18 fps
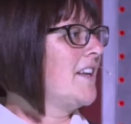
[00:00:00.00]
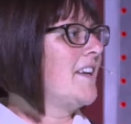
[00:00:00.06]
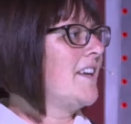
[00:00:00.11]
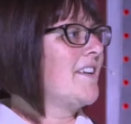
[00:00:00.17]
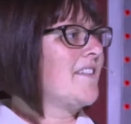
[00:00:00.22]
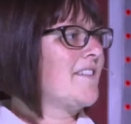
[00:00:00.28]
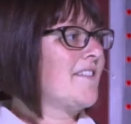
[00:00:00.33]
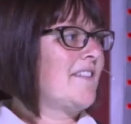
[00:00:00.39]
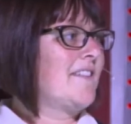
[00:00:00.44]

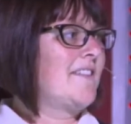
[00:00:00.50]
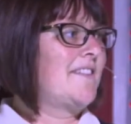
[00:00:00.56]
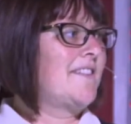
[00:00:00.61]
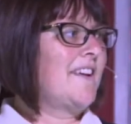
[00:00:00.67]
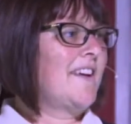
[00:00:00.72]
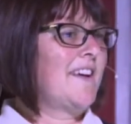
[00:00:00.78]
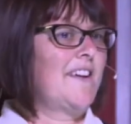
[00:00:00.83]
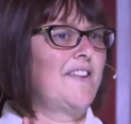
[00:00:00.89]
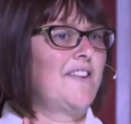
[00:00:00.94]

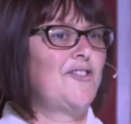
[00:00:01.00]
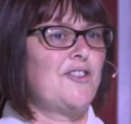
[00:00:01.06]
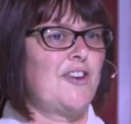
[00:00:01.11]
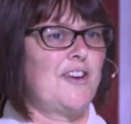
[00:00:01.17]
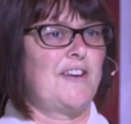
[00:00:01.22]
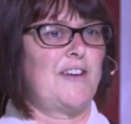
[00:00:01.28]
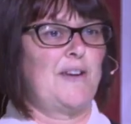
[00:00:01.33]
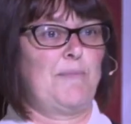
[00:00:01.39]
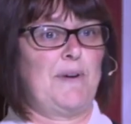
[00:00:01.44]
exciting
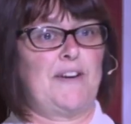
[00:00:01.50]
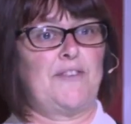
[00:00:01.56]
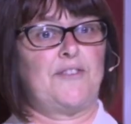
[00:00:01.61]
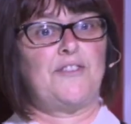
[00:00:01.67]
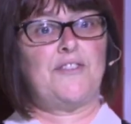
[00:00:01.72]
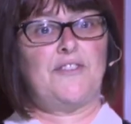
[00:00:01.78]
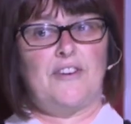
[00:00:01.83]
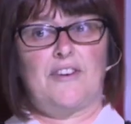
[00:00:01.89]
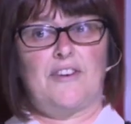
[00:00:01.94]
journey about to
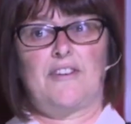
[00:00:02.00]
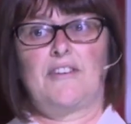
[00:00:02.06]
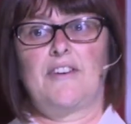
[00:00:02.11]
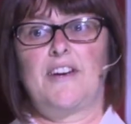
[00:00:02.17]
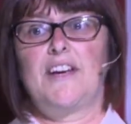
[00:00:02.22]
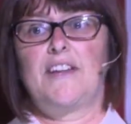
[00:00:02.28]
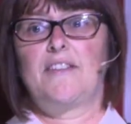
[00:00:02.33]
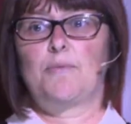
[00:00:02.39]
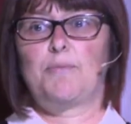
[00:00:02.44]
start
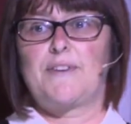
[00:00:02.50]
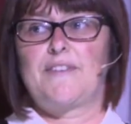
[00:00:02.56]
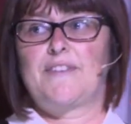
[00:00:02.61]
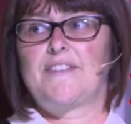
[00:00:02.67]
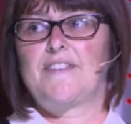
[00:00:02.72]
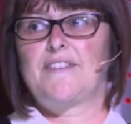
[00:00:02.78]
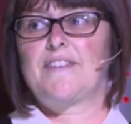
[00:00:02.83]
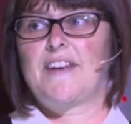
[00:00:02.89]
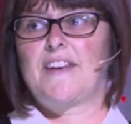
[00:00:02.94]
in the
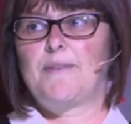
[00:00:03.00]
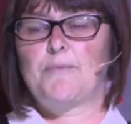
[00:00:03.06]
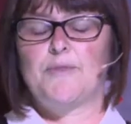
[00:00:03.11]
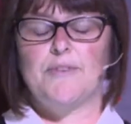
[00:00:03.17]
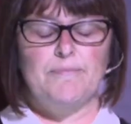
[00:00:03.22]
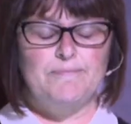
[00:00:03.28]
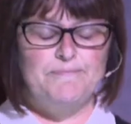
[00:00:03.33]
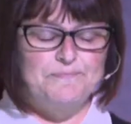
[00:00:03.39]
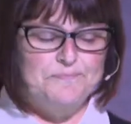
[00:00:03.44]
business teams.